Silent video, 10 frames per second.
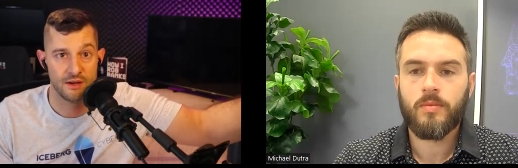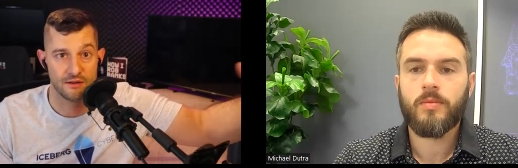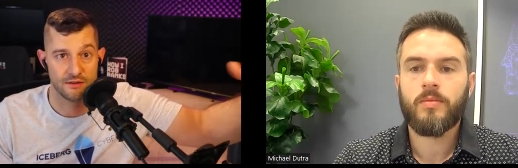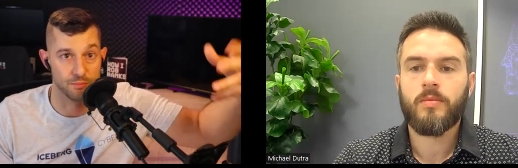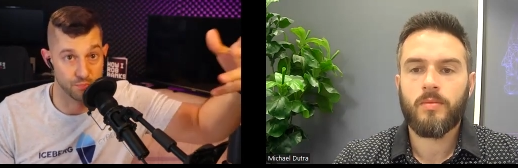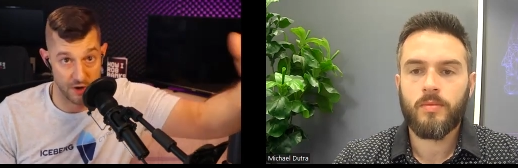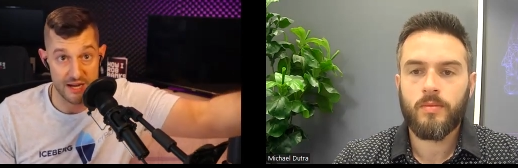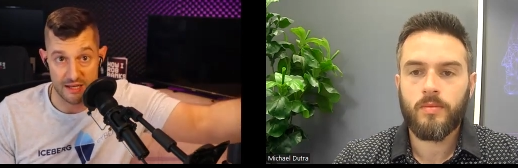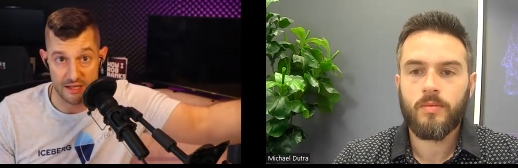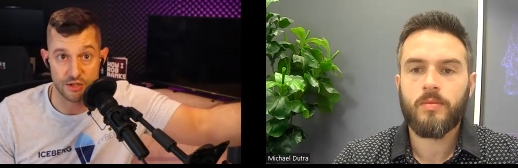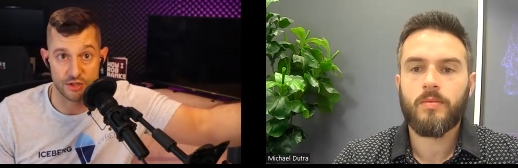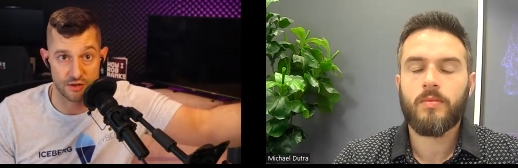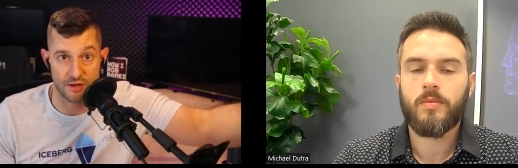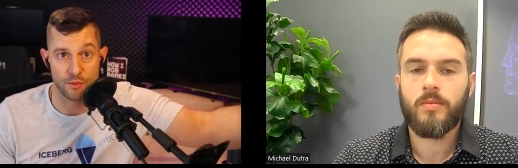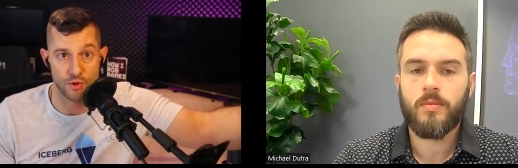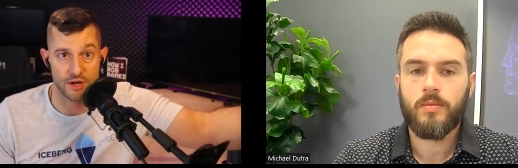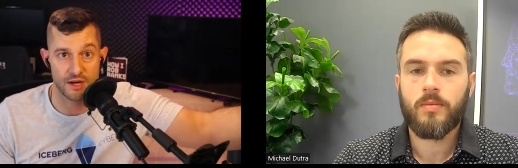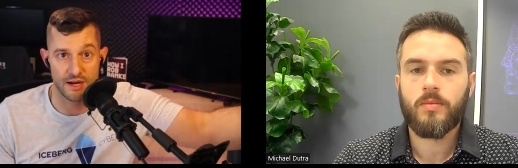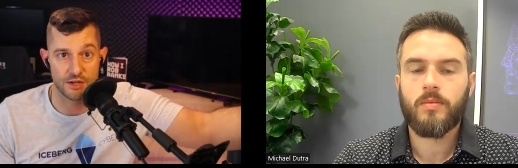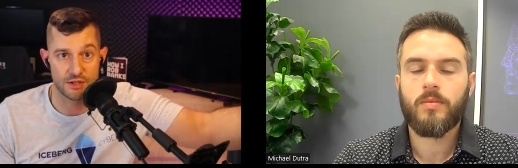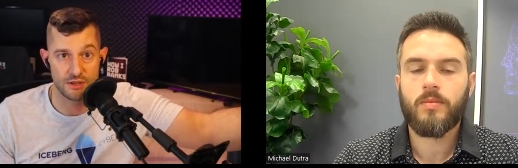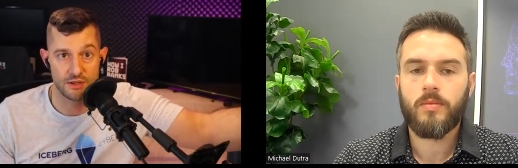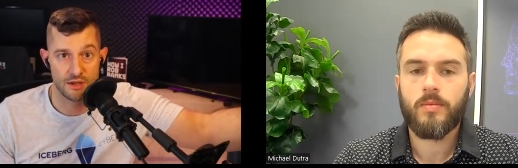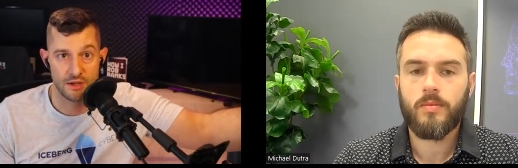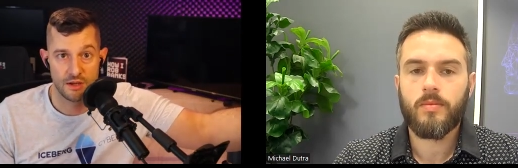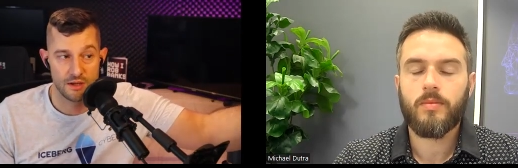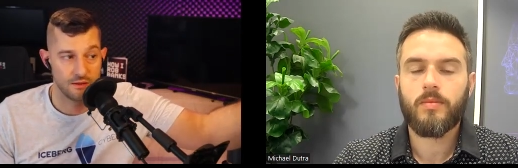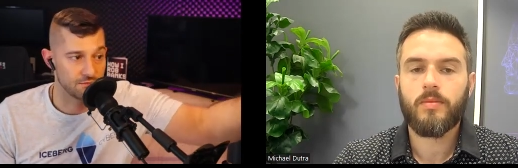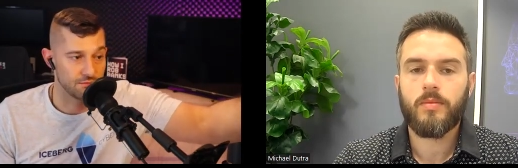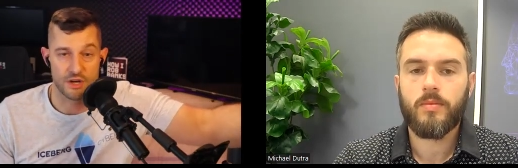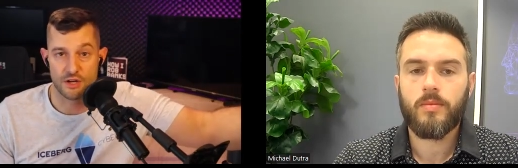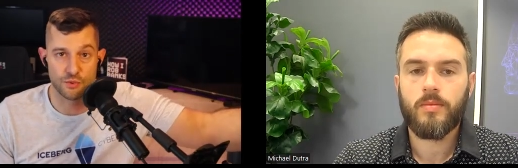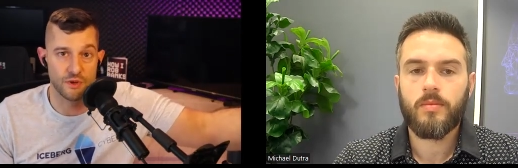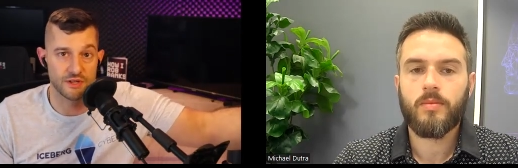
Speaker 1: to break into your network connection. Because once